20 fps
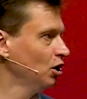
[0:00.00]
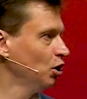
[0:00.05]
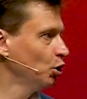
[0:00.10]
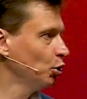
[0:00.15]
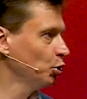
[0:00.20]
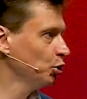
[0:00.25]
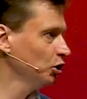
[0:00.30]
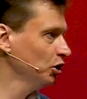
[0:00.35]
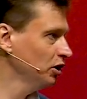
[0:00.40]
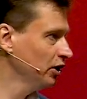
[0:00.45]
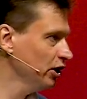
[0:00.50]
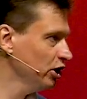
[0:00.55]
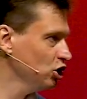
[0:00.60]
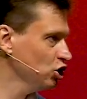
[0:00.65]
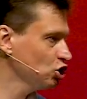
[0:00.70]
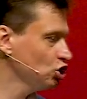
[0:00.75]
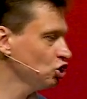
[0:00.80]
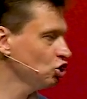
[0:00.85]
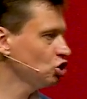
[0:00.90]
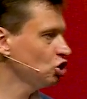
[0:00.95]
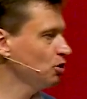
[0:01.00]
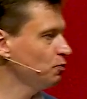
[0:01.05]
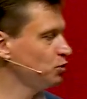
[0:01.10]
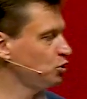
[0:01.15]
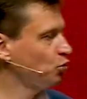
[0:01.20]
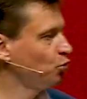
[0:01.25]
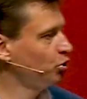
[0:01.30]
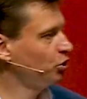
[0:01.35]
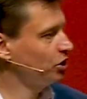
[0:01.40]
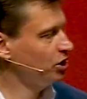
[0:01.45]

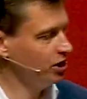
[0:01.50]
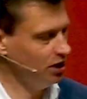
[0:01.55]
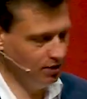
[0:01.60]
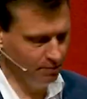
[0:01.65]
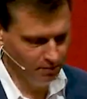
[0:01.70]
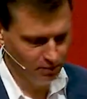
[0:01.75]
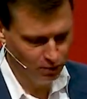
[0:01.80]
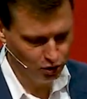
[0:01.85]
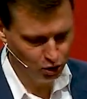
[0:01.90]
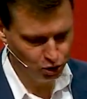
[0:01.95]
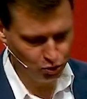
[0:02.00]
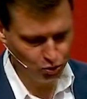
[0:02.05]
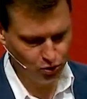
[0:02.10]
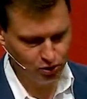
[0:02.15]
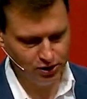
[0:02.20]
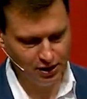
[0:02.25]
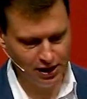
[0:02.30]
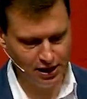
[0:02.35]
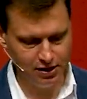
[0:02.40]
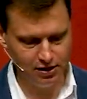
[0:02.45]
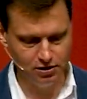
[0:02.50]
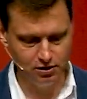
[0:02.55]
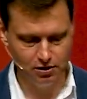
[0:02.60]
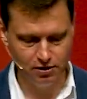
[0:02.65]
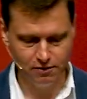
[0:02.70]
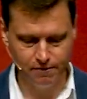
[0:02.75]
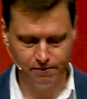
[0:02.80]
relationships with Him today?